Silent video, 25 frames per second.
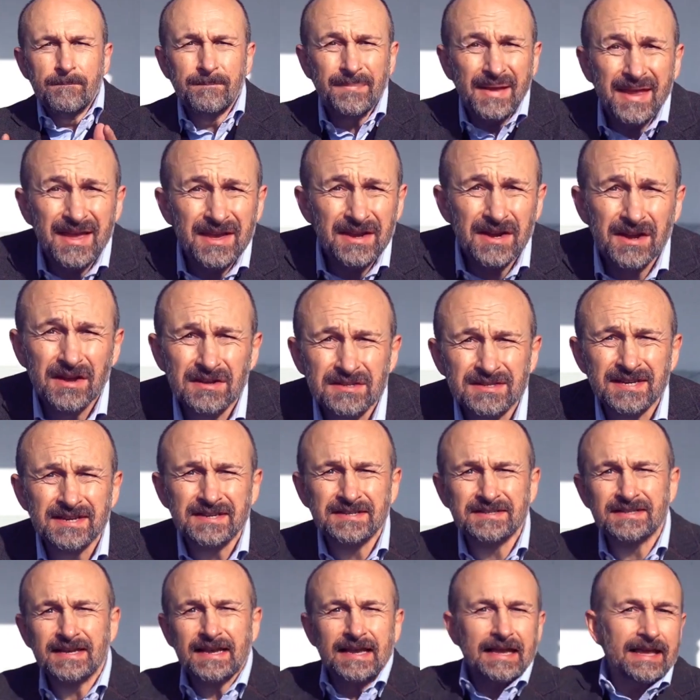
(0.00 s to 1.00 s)
Being an
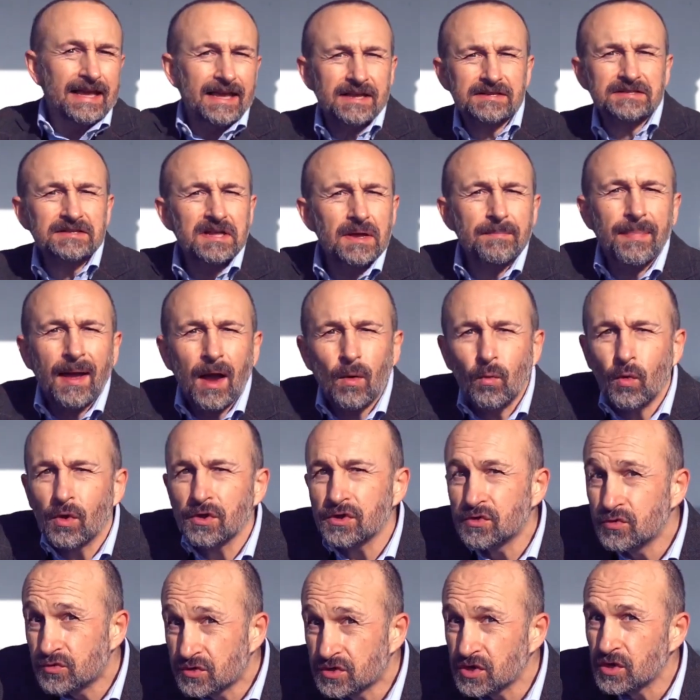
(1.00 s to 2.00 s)
artist isn't about
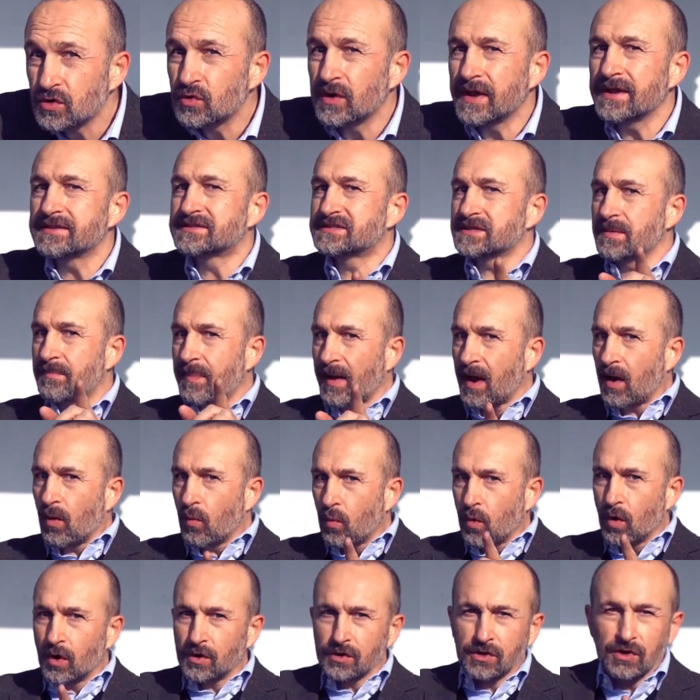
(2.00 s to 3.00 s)
what you do, it's
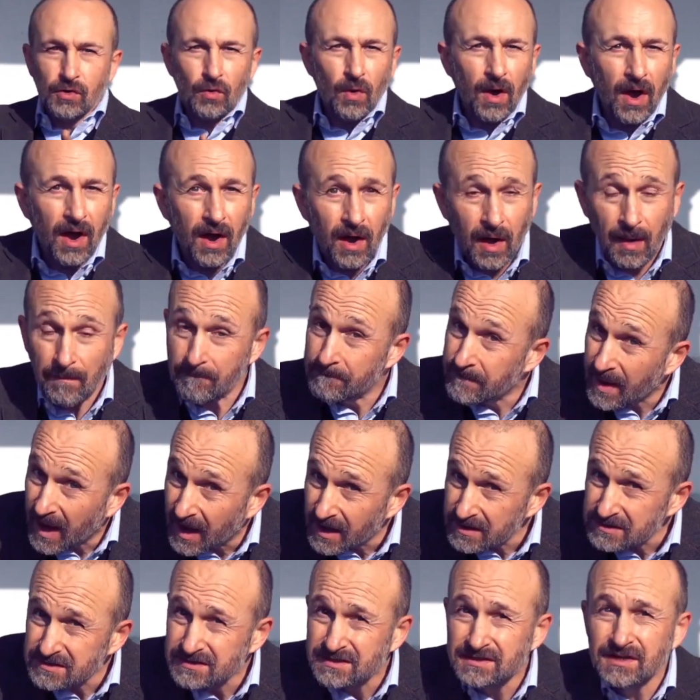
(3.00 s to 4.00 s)
about what you are,
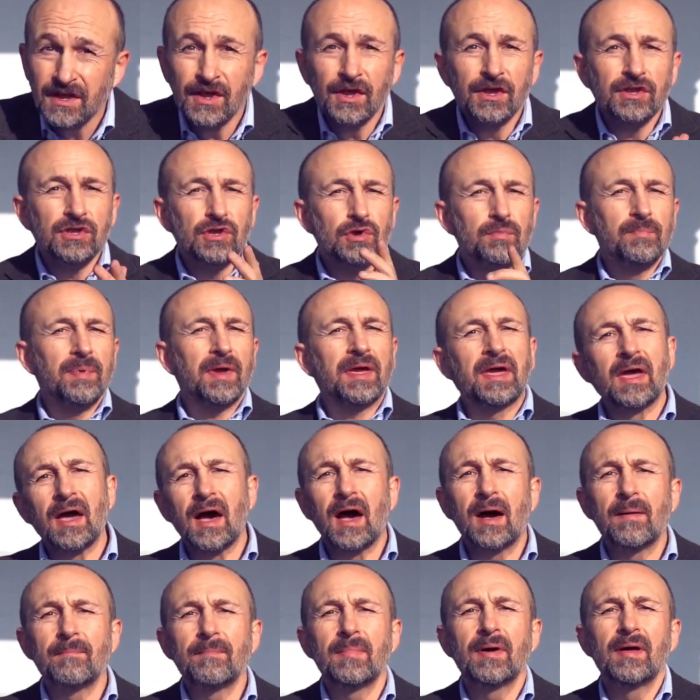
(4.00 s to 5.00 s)
but you
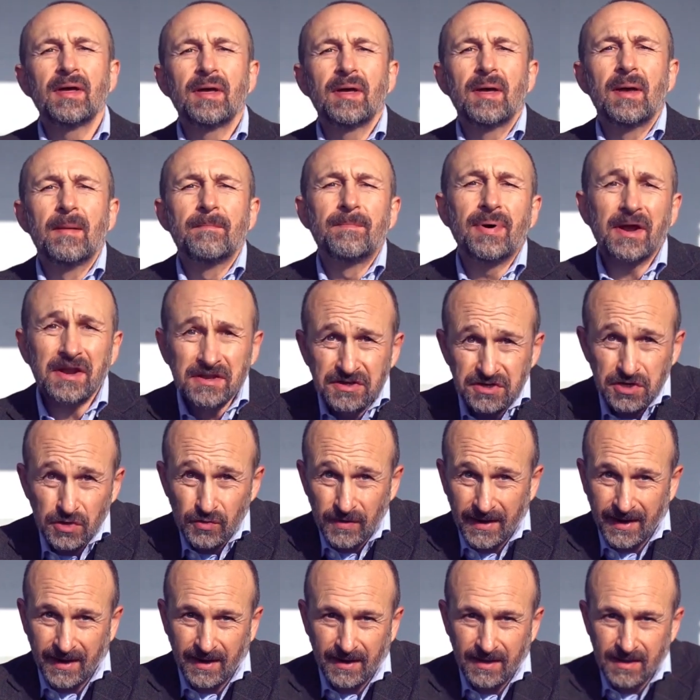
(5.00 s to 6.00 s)
become by
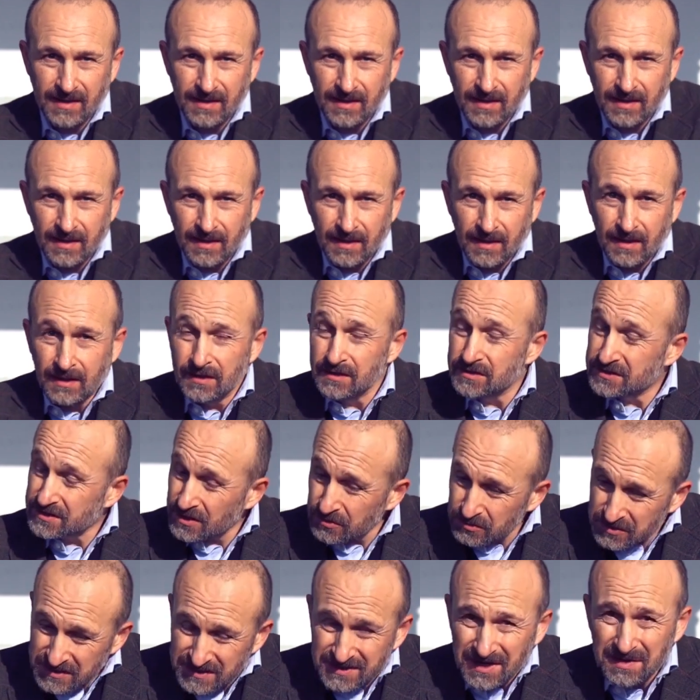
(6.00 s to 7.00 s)
doing.
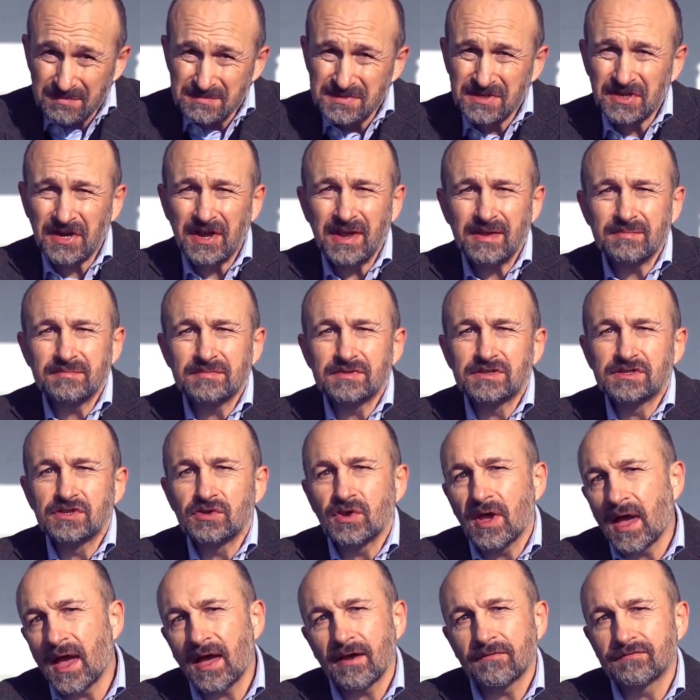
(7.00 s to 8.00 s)
So sometimes
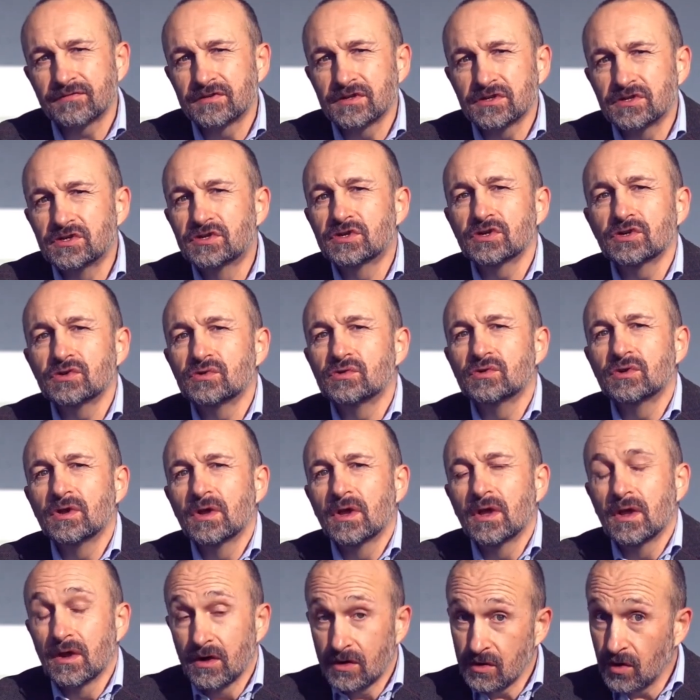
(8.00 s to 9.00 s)
you have to do,
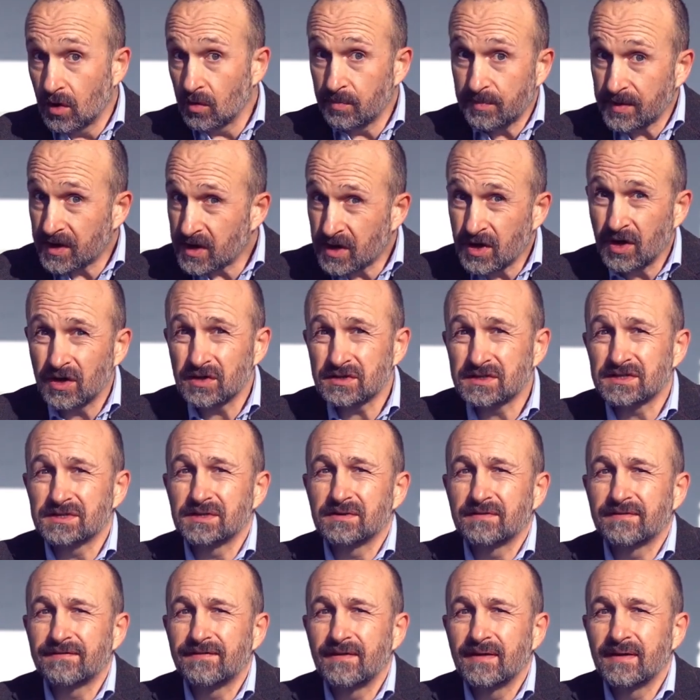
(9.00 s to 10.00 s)
not because
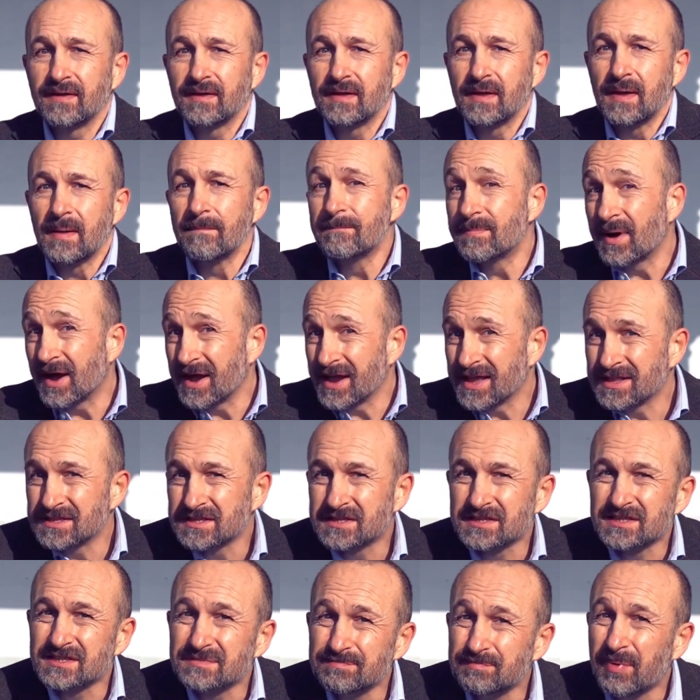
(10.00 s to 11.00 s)
of, but in
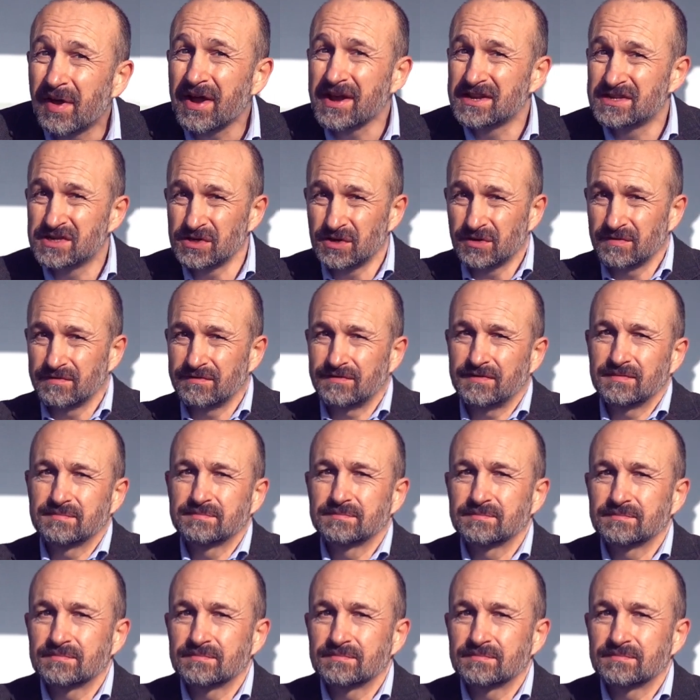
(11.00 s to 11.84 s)
spite of.